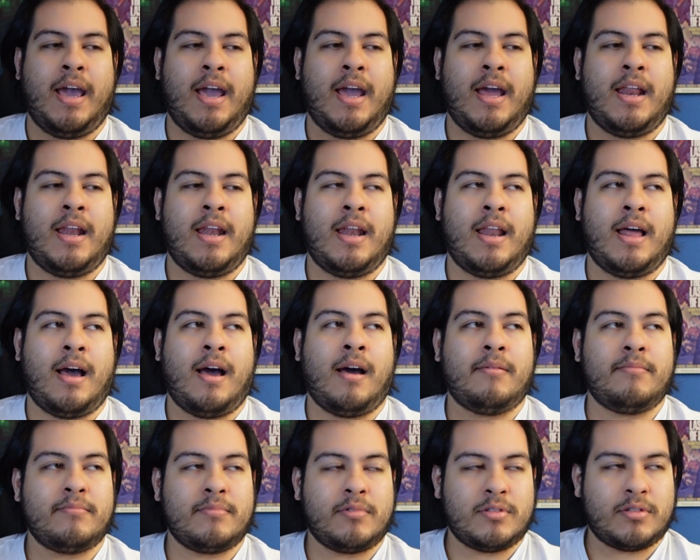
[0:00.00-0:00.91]
and
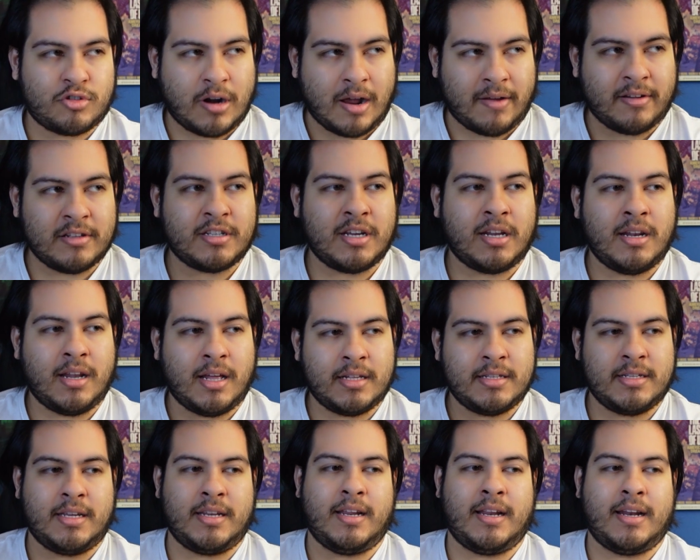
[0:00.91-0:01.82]
I'm traveling to
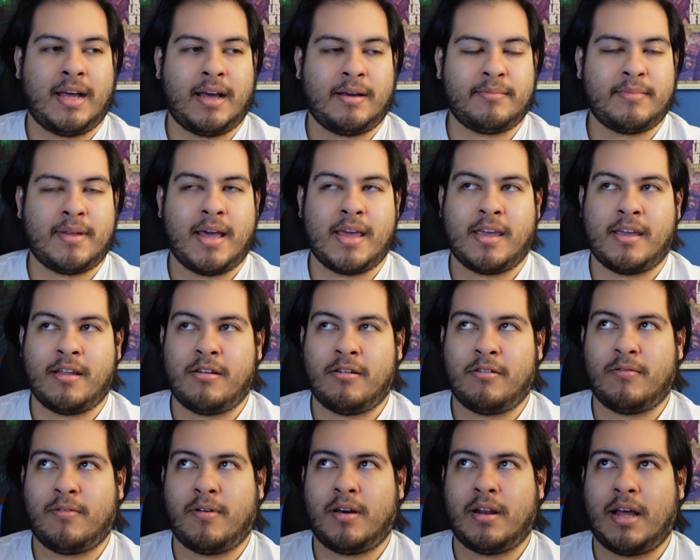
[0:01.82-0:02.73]
London and I'm like you
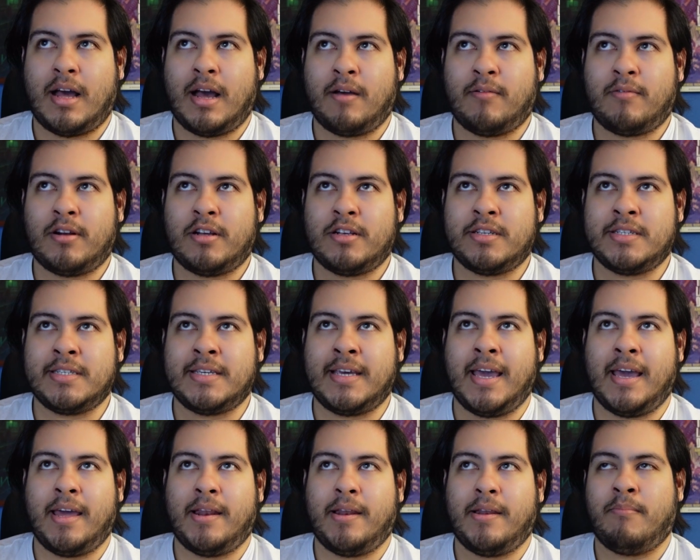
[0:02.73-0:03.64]
know what I want to just
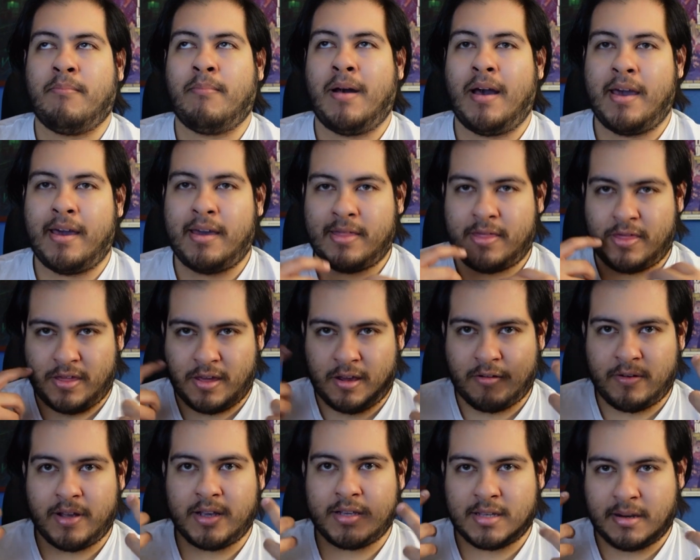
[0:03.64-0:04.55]
get my
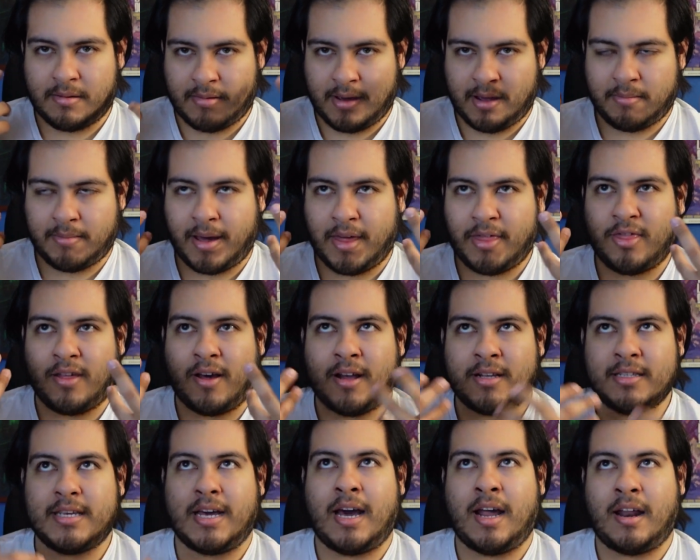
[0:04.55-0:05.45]
theories and, and my
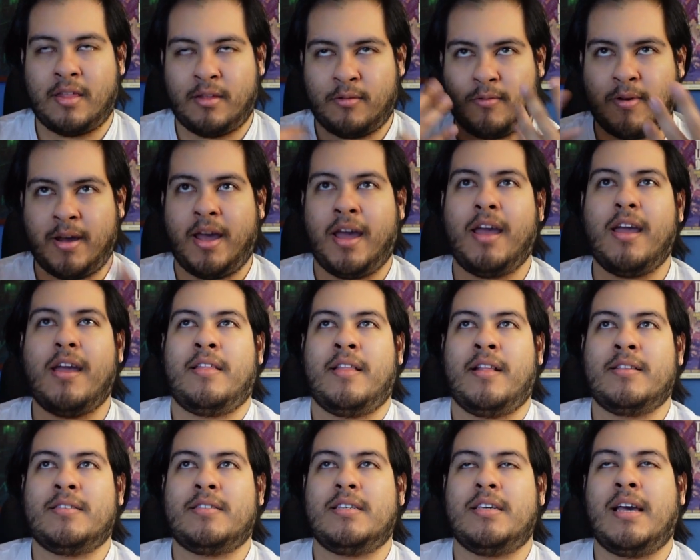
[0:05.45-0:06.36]
thoughts out of the way and
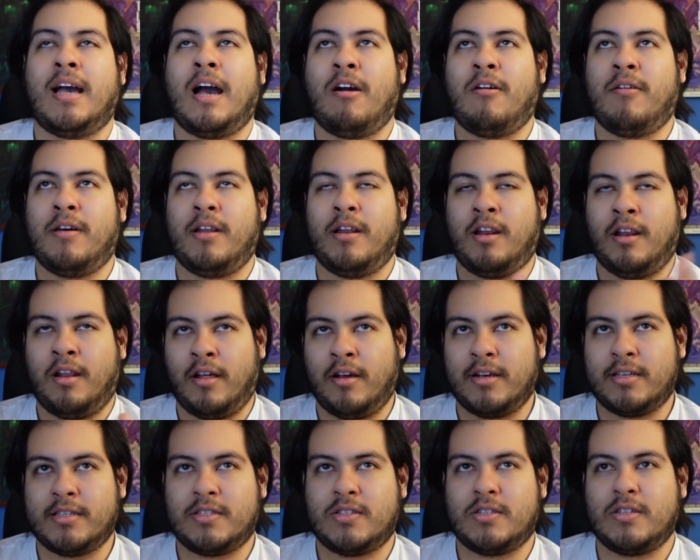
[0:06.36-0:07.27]
then see how it
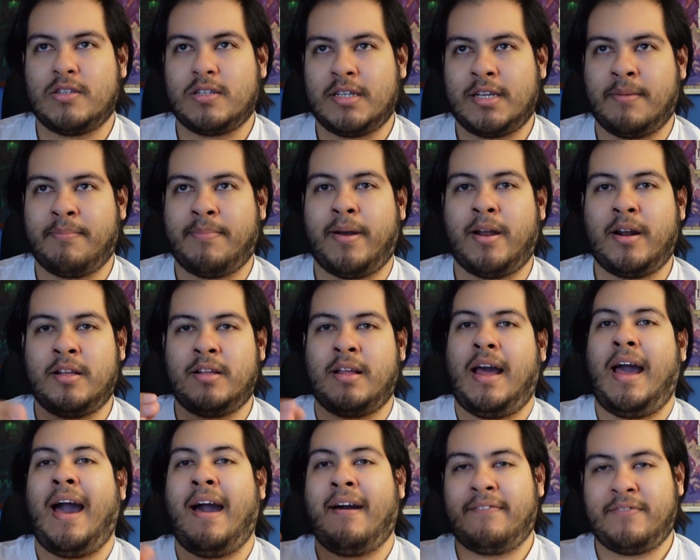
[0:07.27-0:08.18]
looks compared to
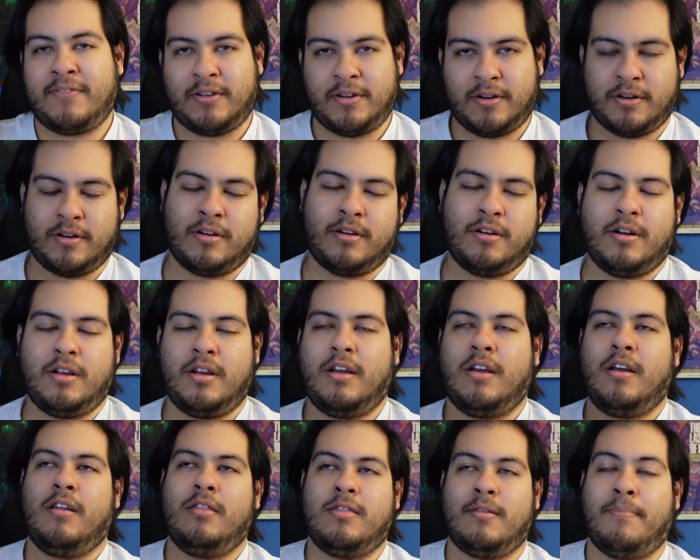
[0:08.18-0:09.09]
the after
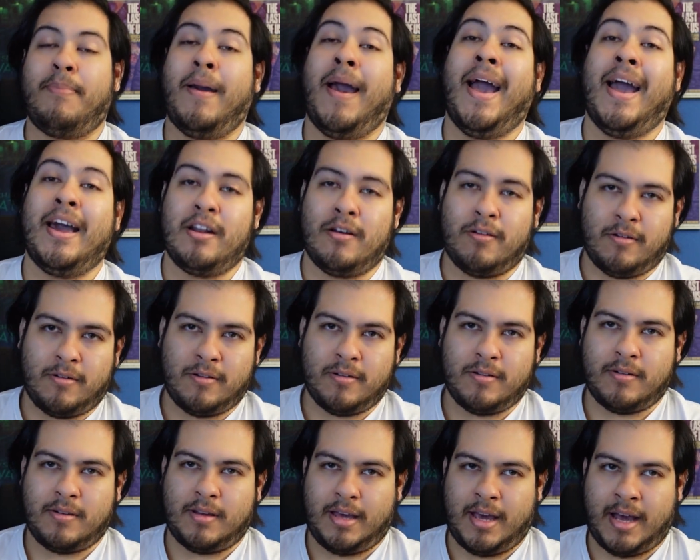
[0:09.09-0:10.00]
the panel
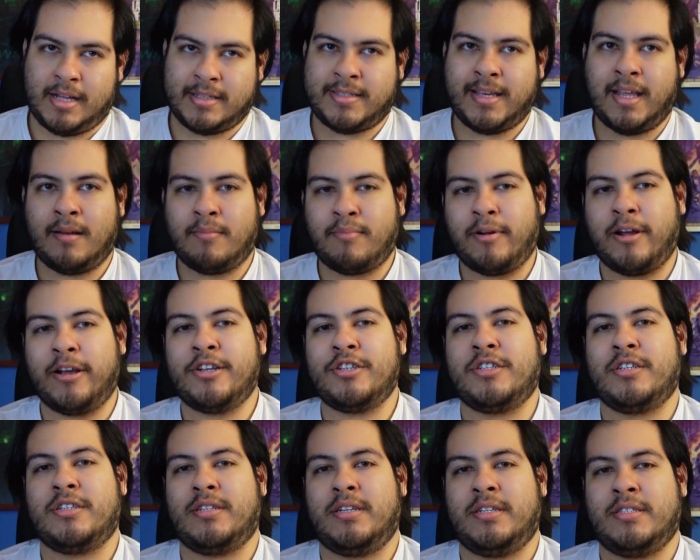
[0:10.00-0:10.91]
at
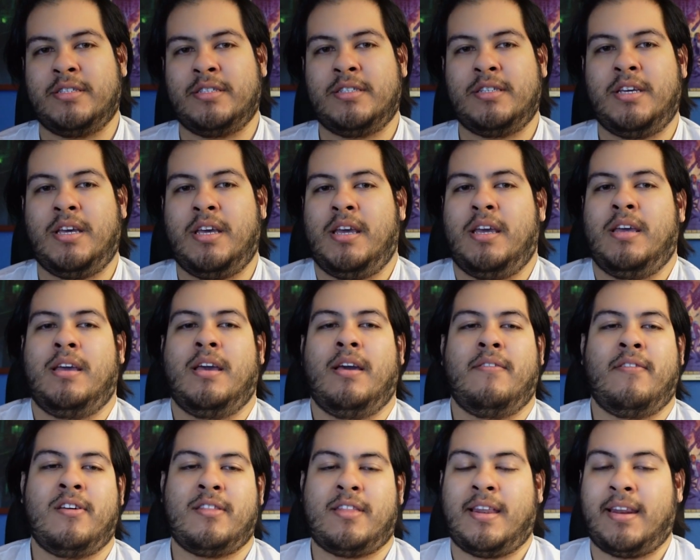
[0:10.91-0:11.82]
Celebration and see
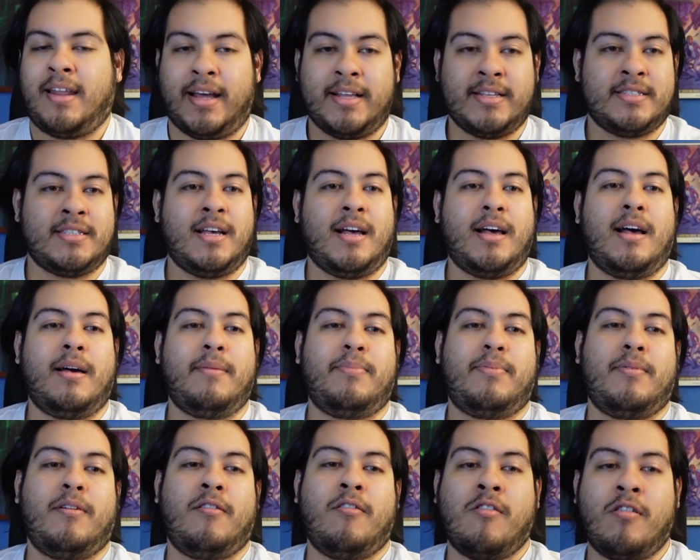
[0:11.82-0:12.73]
if anything lines
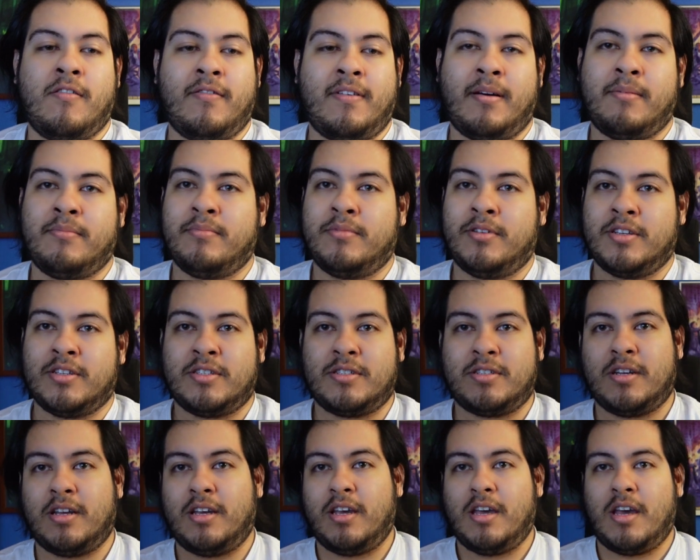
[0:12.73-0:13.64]
up or if I'm
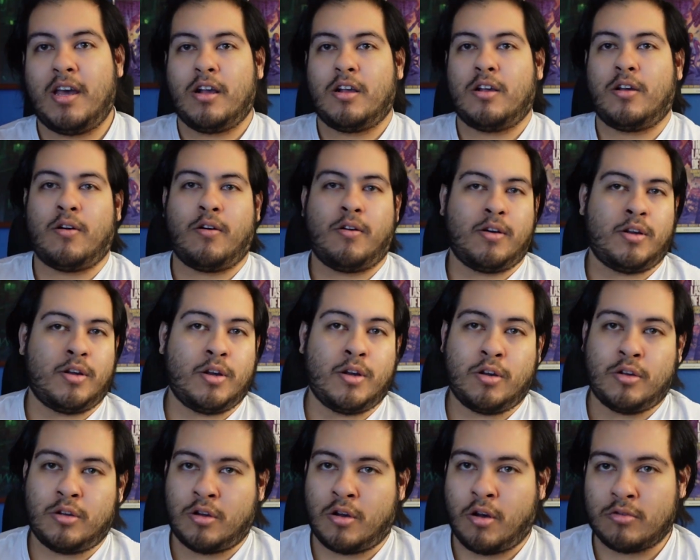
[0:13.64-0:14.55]
just going
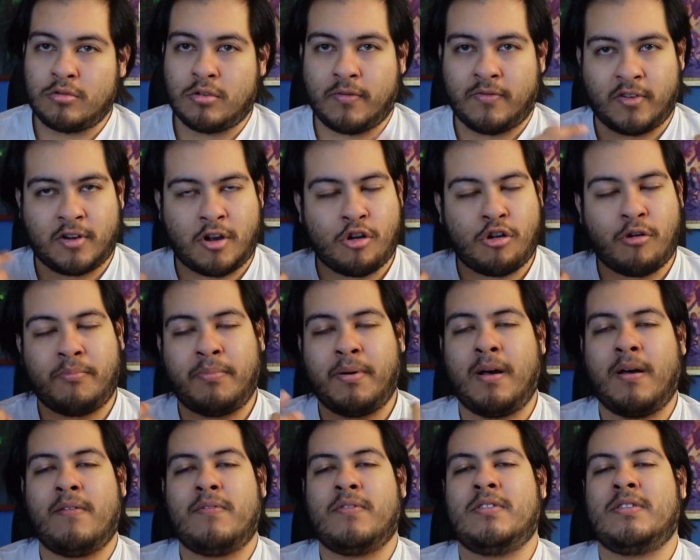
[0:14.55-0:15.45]
Cocoa for Cocoa
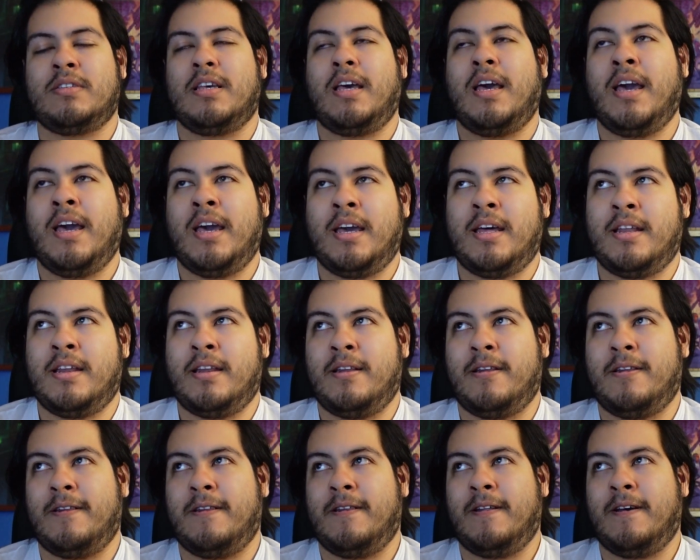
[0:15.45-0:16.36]
Puffs and
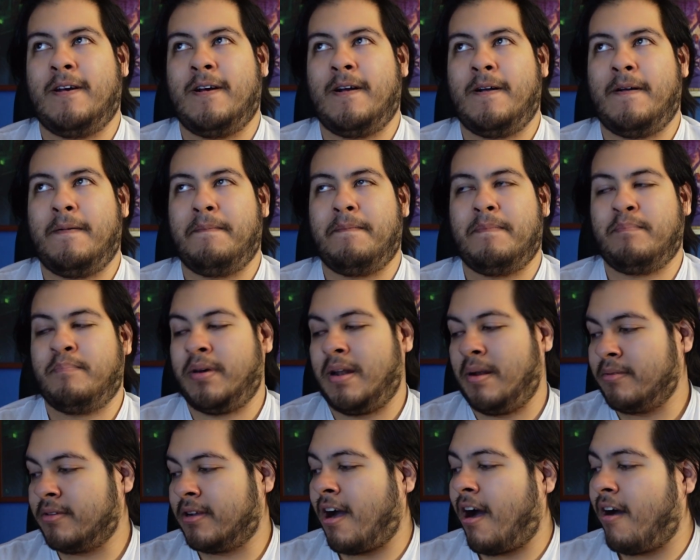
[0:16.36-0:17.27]
um, but
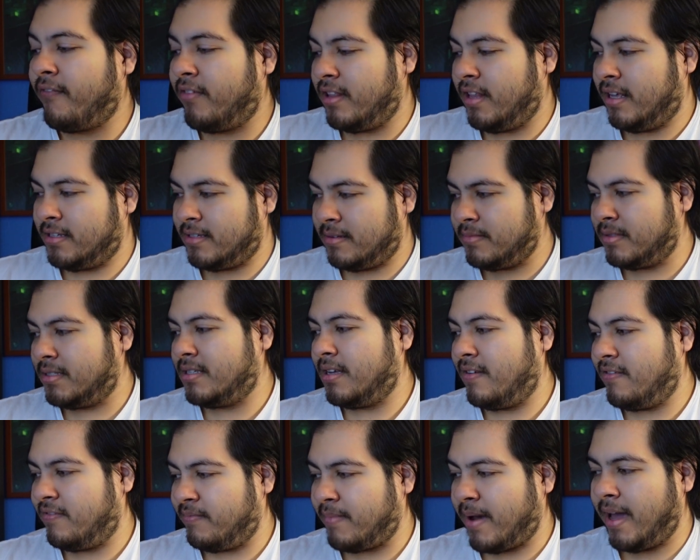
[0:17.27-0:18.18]
I'm confident that some
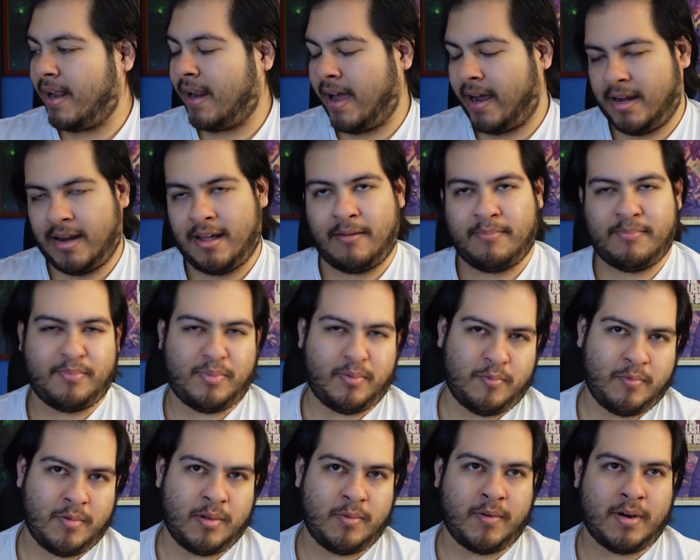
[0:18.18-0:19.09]
stuff might line up
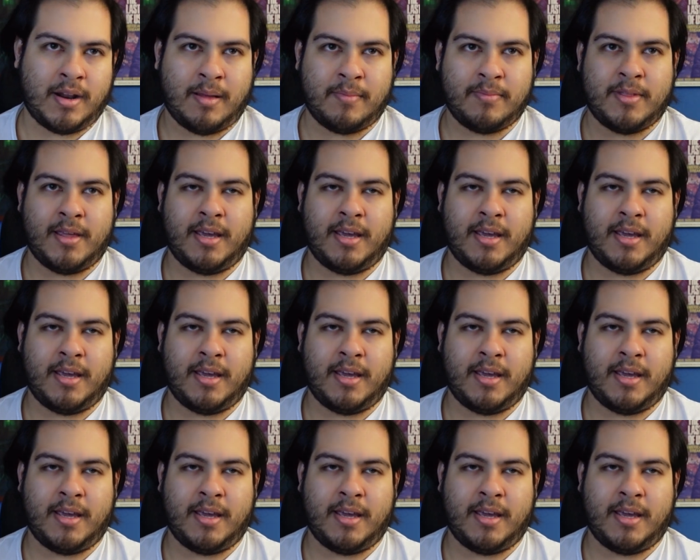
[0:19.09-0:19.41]
with what I'm